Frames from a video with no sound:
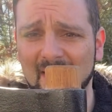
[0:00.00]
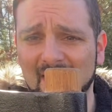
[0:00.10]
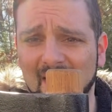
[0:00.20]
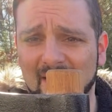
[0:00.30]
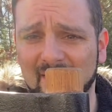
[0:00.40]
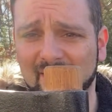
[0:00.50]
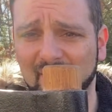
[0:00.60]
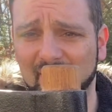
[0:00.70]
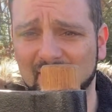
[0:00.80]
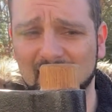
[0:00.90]
cutting
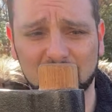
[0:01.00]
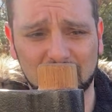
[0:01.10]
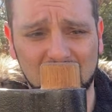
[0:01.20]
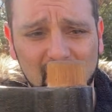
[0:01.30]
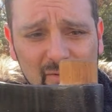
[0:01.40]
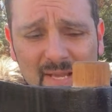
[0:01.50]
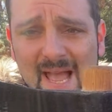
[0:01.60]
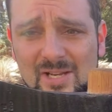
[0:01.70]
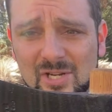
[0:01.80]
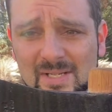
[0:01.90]
surfaces, or the
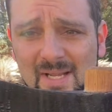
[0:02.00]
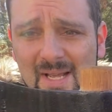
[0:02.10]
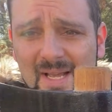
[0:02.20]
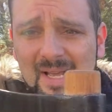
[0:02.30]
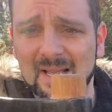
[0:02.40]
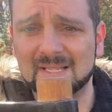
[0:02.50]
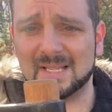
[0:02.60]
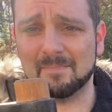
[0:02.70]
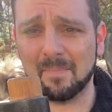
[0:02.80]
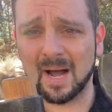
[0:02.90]
edges. This
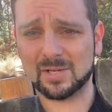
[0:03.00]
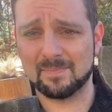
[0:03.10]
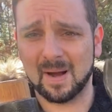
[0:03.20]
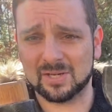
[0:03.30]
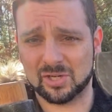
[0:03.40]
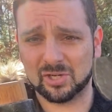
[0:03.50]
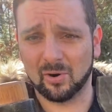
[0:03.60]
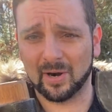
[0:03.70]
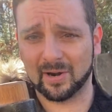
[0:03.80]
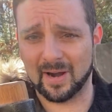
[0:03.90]
is much
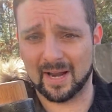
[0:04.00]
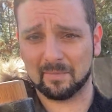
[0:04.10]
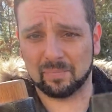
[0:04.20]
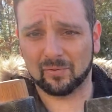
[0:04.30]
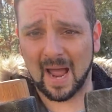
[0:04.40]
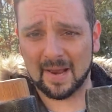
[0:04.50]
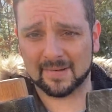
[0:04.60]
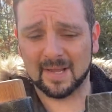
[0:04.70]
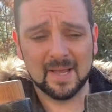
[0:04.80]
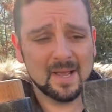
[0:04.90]
shorter and
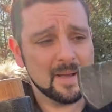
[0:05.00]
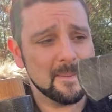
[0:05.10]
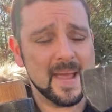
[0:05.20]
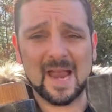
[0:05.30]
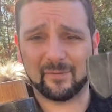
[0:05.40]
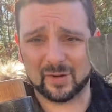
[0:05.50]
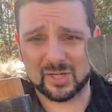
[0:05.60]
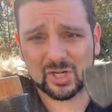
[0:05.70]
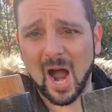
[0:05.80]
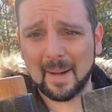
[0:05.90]
compressed, made for
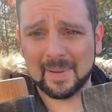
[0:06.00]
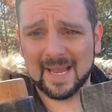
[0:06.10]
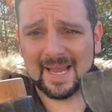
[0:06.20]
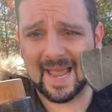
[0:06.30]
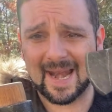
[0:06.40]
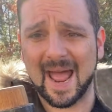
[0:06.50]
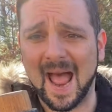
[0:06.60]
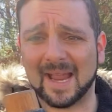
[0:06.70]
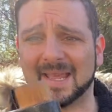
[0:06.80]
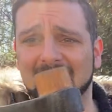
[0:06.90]
chopping and
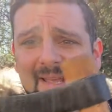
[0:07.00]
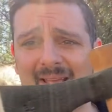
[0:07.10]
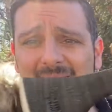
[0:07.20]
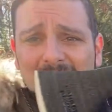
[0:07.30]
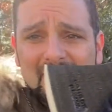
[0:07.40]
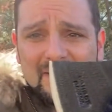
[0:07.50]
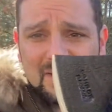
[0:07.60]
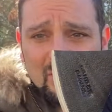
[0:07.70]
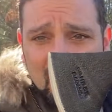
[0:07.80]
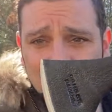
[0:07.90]
hacking.
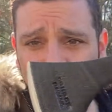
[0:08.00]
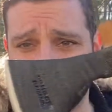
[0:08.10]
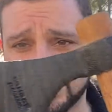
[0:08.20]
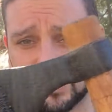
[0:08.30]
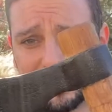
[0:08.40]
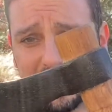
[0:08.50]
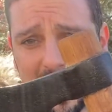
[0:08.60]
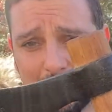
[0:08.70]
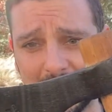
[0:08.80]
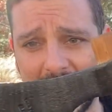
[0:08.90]
This you can also
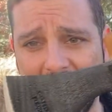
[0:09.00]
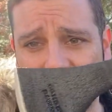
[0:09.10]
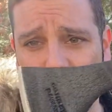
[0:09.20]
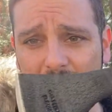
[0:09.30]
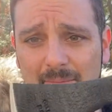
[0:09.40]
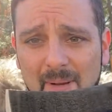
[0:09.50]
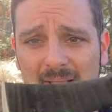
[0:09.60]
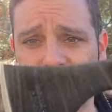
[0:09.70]
chop and hack with, but